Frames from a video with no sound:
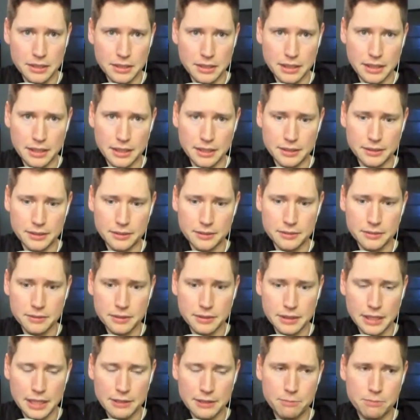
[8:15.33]
And
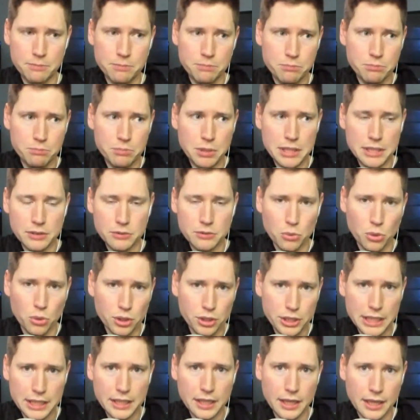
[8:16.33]
I've been
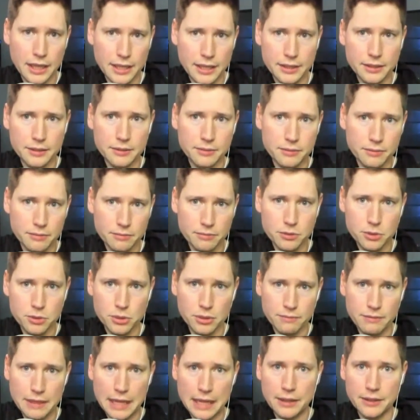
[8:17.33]
working on
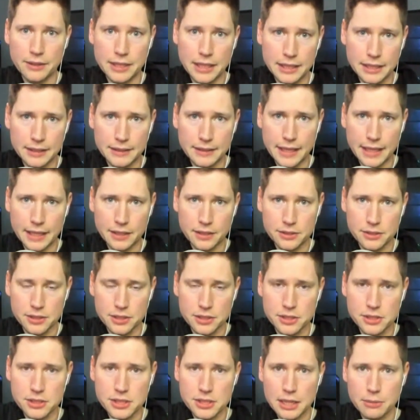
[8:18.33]
sort of validating that as
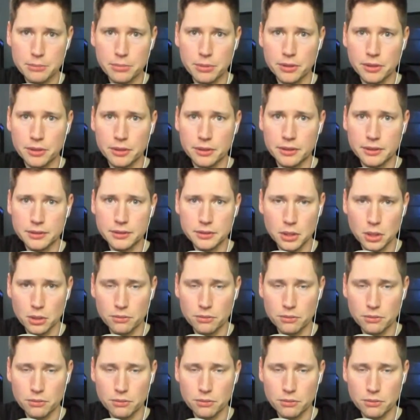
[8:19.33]
a stable